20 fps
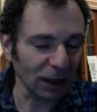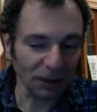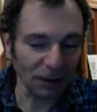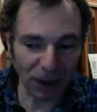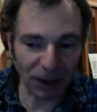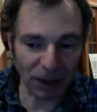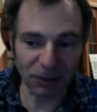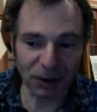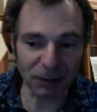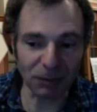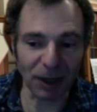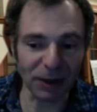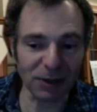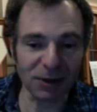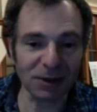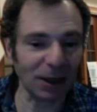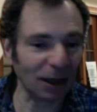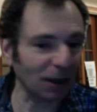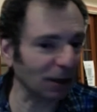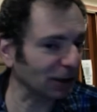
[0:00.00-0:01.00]
maybe my
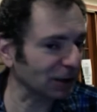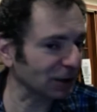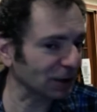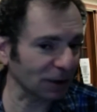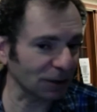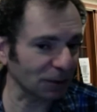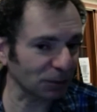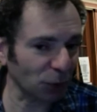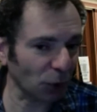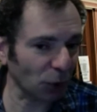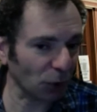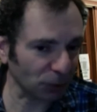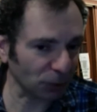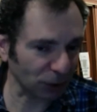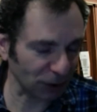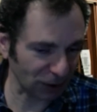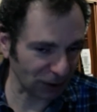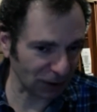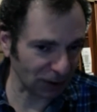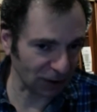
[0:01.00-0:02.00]
style isn't
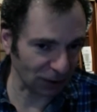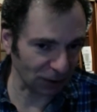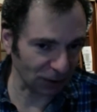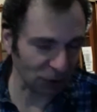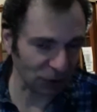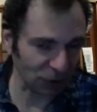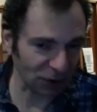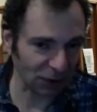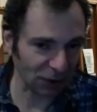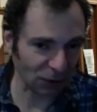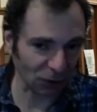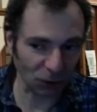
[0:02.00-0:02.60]
appropriate to their music,